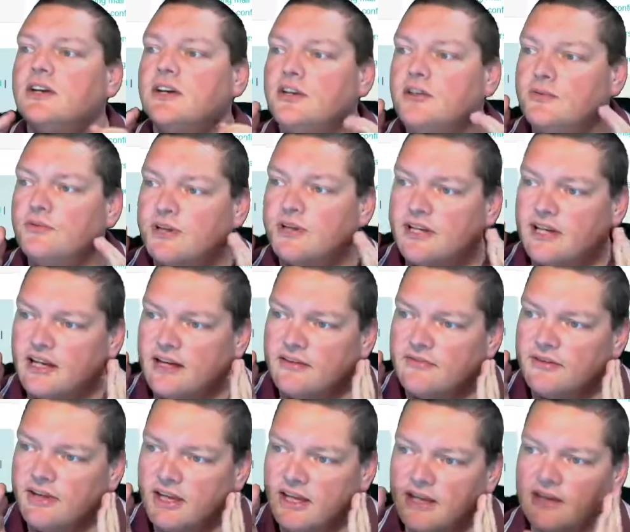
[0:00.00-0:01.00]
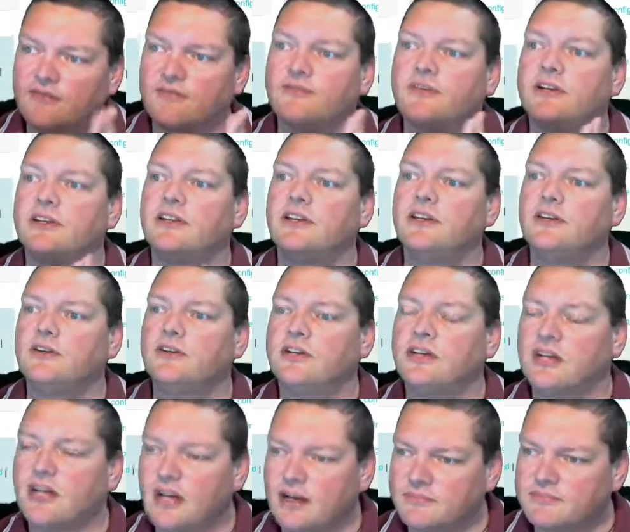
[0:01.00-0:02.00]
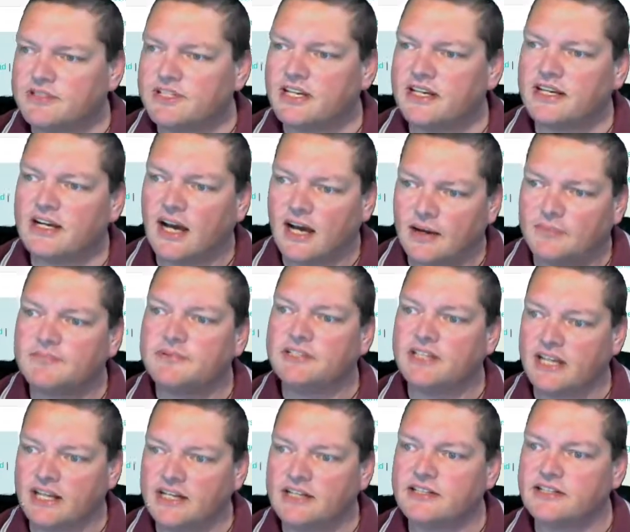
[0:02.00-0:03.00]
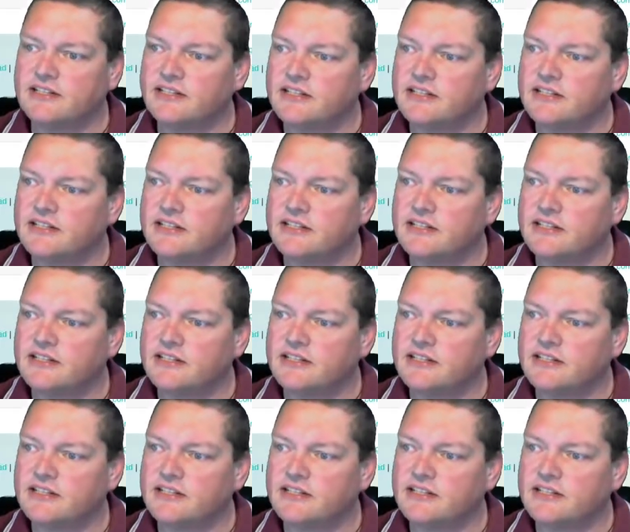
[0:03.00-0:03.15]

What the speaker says: you want to have everything you can update updated,